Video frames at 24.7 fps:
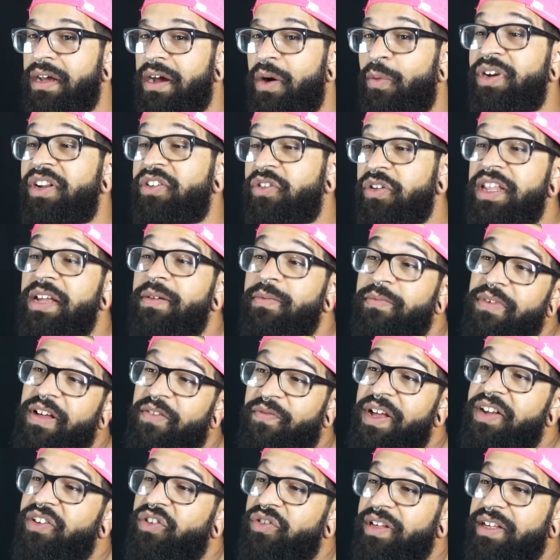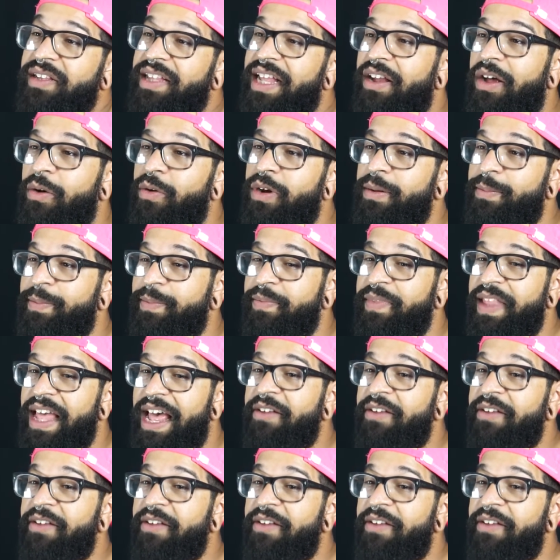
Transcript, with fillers: I want to do that eventually. That I want